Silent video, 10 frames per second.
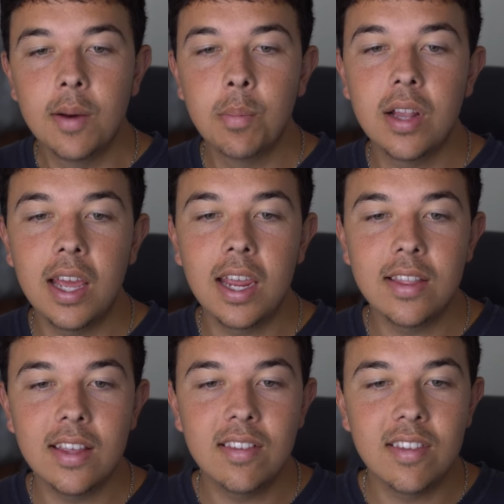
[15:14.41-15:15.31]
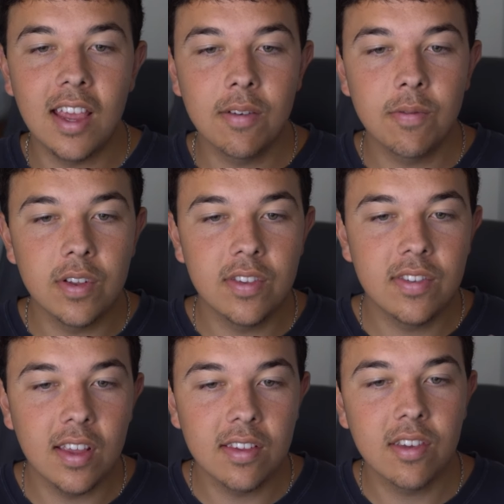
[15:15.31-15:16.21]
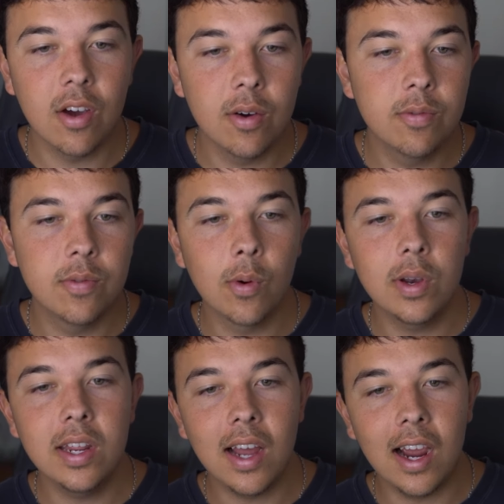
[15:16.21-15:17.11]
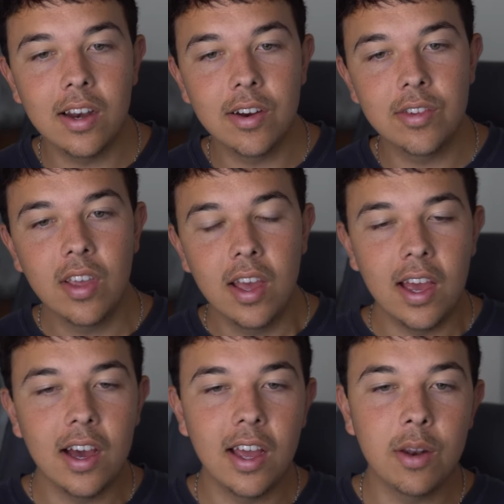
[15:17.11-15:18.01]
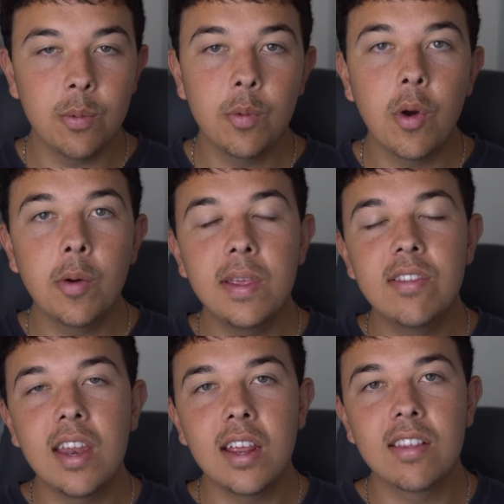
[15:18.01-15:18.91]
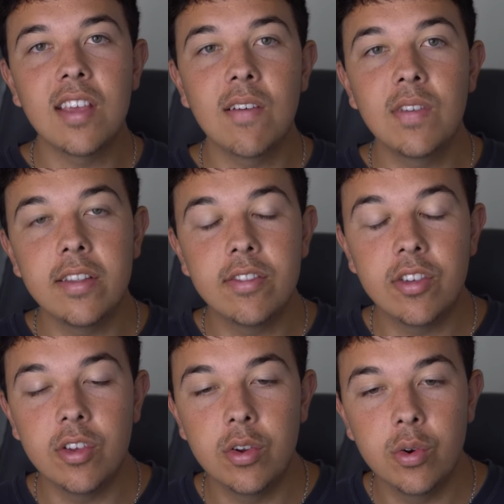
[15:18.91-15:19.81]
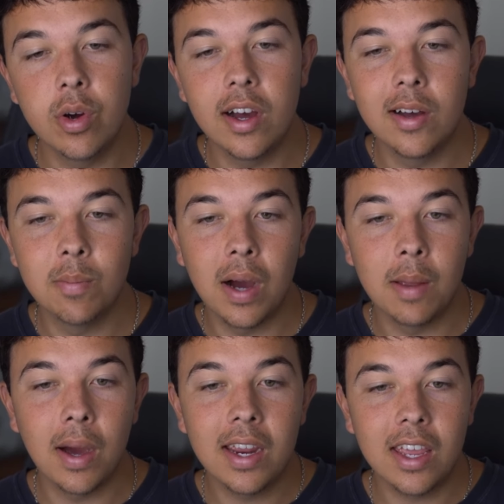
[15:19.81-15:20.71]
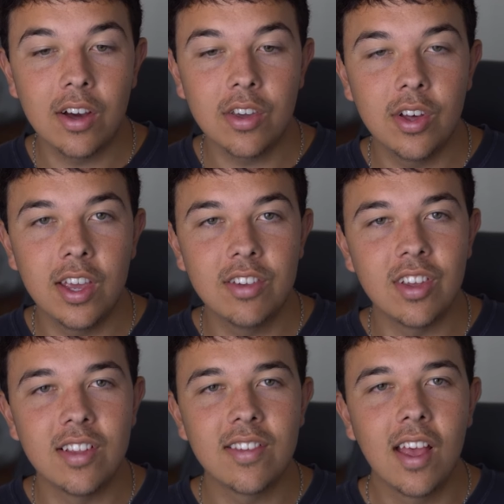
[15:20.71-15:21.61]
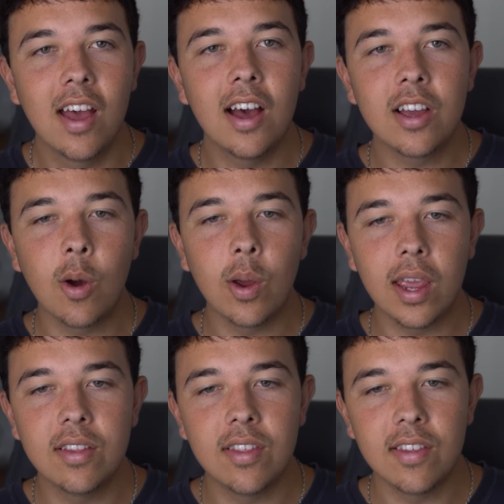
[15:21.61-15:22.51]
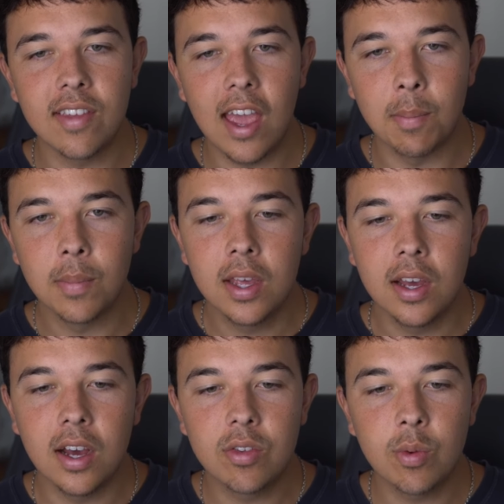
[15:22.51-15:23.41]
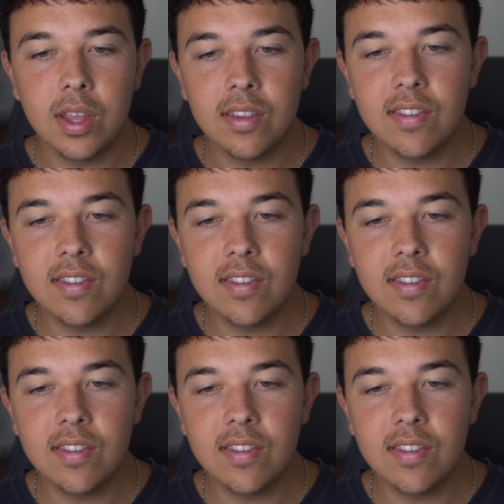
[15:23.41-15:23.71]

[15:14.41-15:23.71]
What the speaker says: playing the San Francisco 49ers, and we will be sitting 7-2 by my calculations going into this game. So we can